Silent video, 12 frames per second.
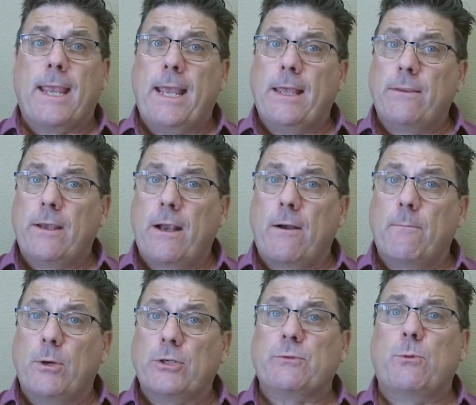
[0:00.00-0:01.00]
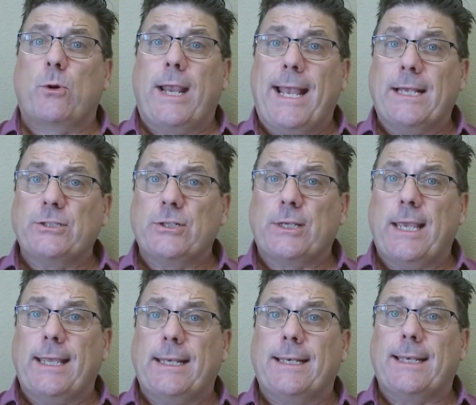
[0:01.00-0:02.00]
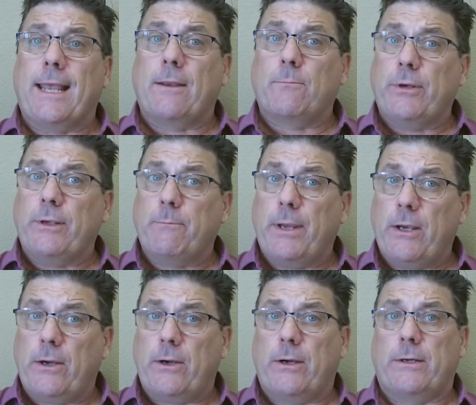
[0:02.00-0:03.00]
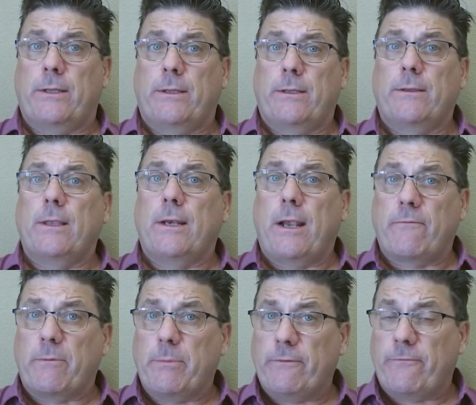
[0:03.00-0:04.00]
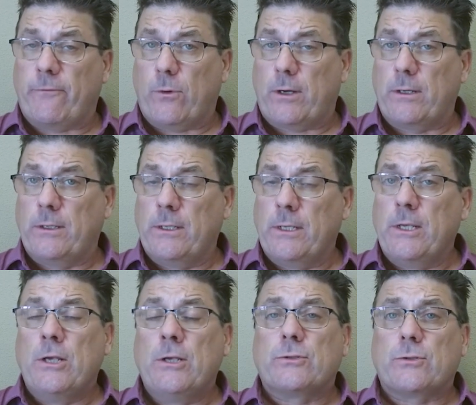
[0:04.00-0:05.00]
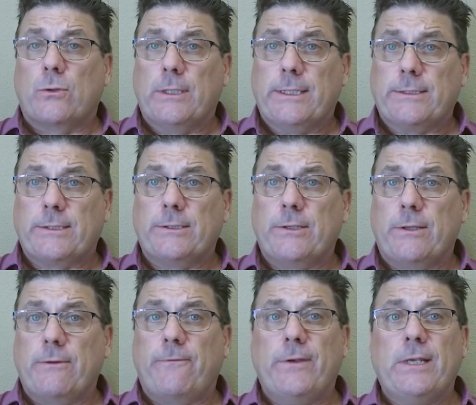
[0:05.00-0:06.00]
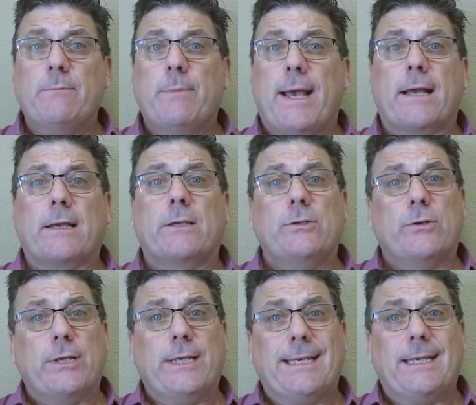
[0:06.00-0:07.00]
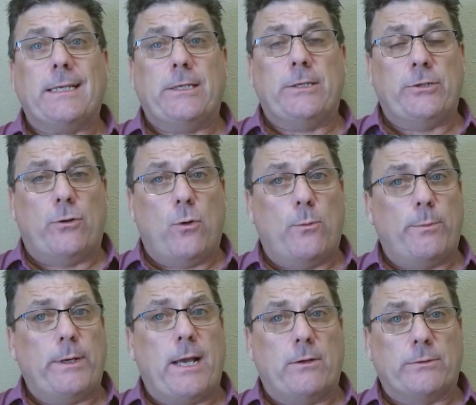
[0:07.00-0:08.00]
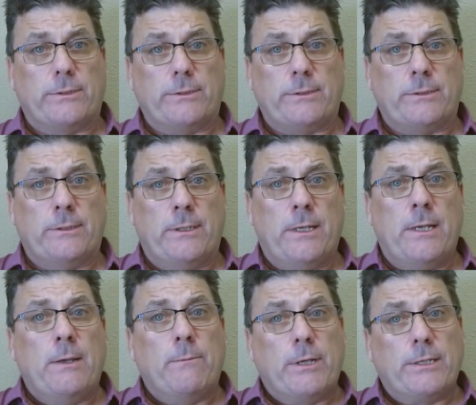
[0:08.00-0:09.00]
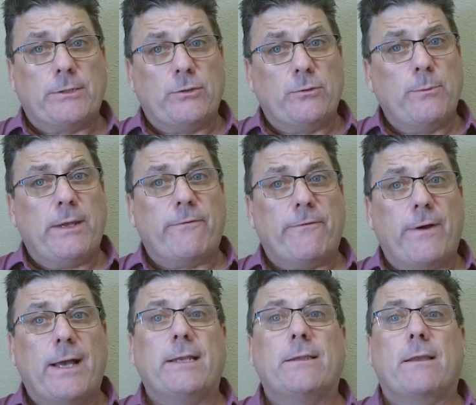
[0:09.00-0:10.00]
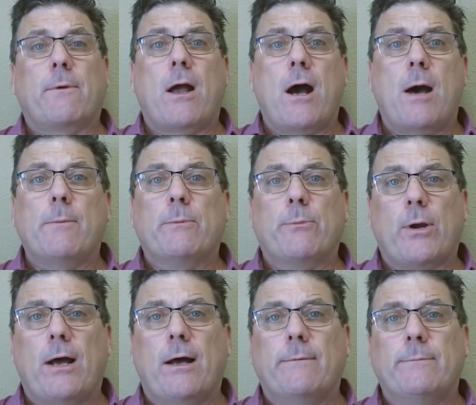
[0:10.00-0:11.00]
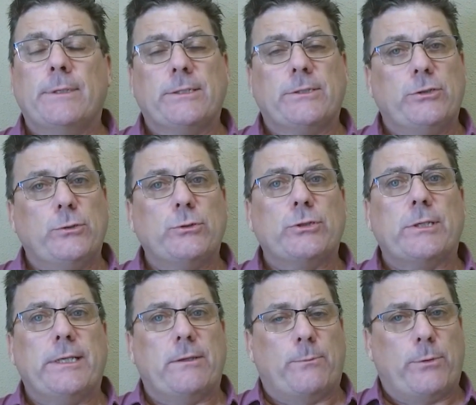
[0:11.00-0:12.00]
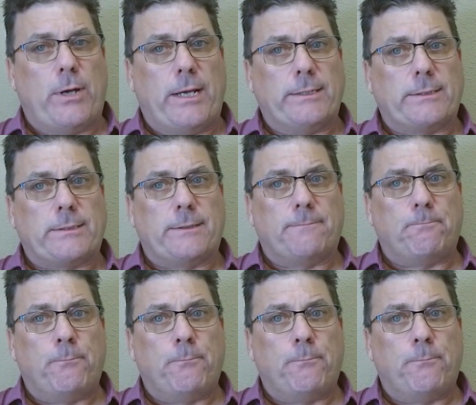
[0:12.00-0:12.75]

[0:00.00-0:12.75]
and they are much more educated and prepared than ever before. So listen to the feedback you're getting in your open houses, because you may find the common problem is usually the price.